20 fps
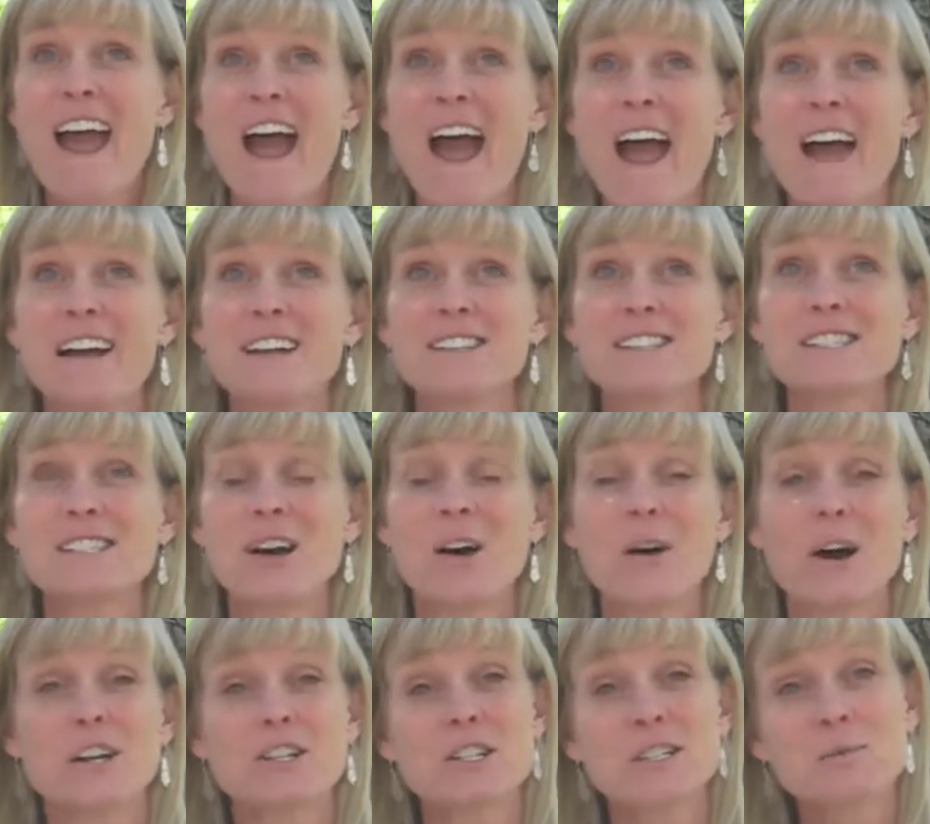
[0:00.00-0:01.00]
And so
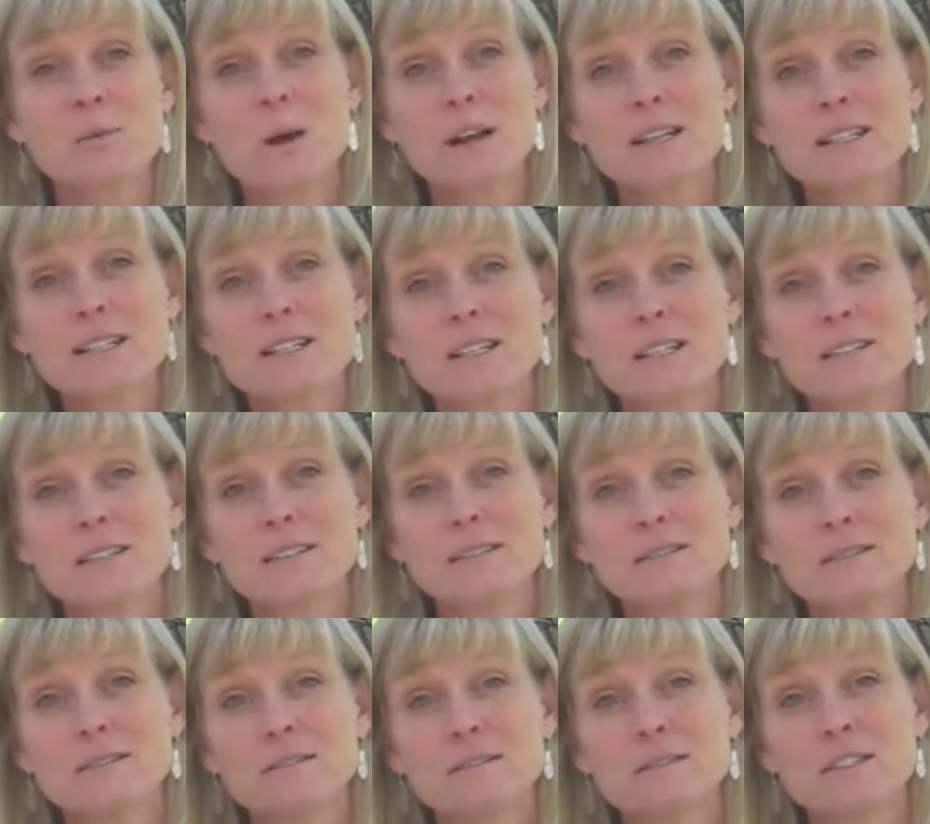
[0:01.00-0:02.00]
I just wanted to,
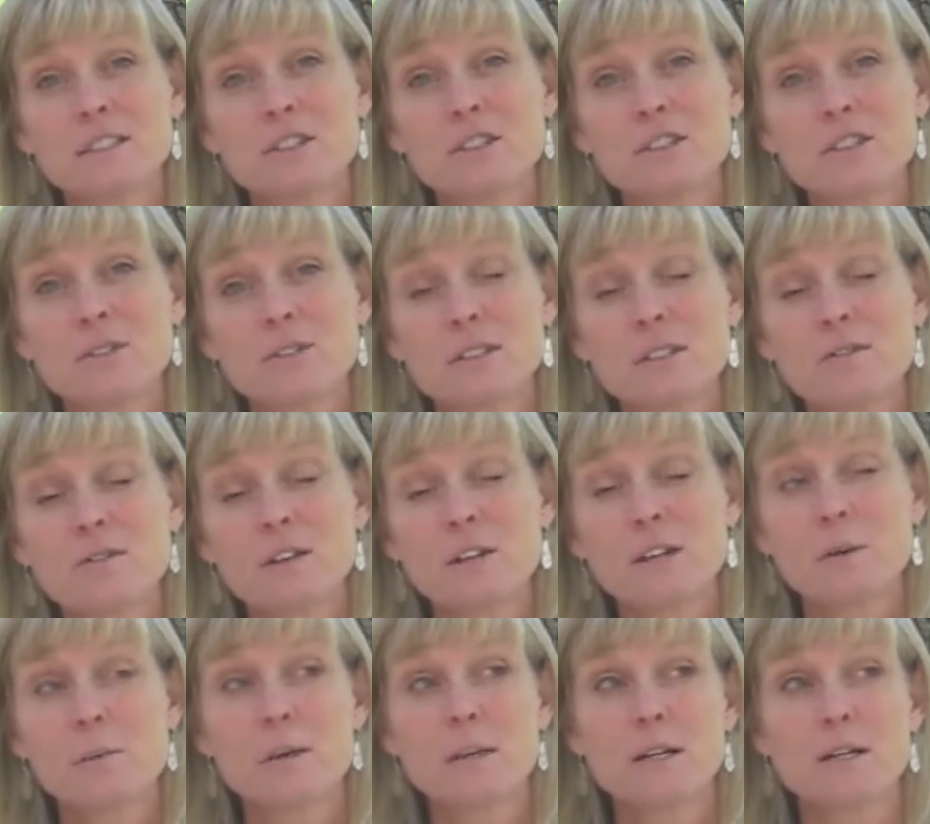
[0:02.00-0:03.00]
to shoot this
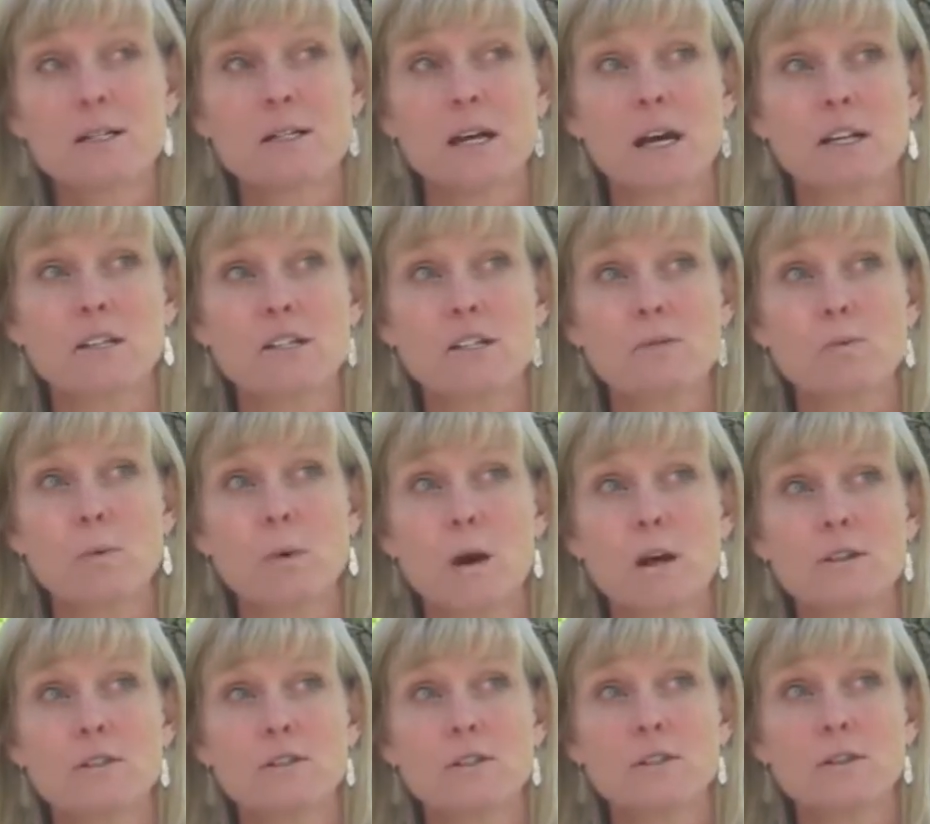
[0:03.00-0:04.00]
video because I just
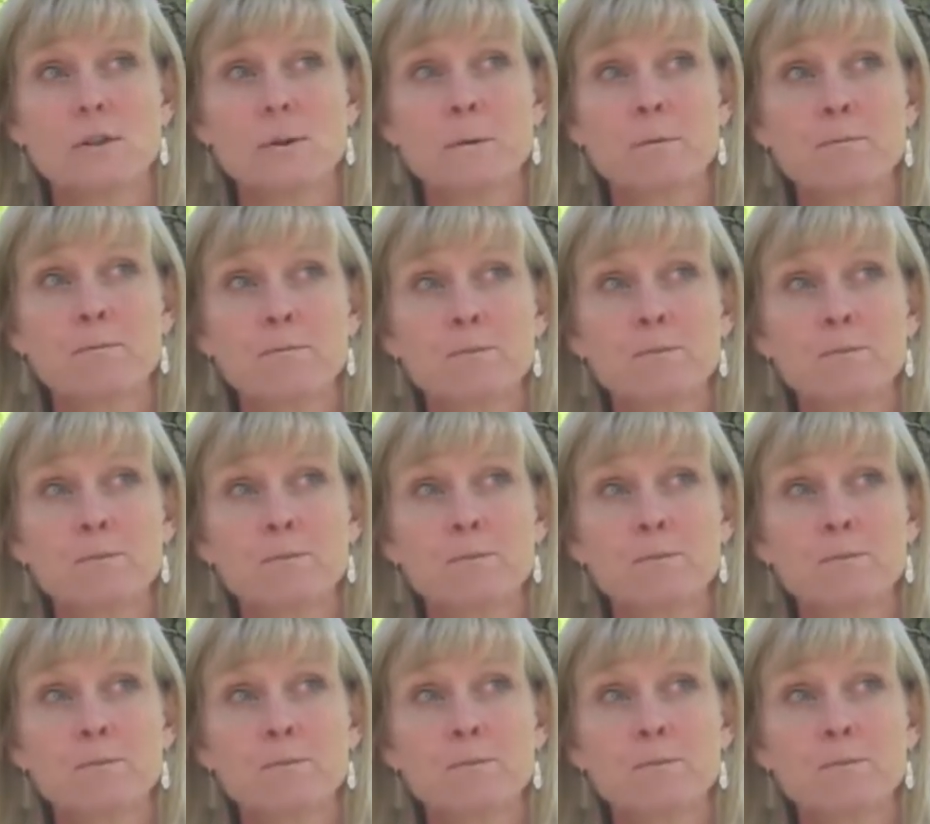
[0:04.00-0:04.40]
want to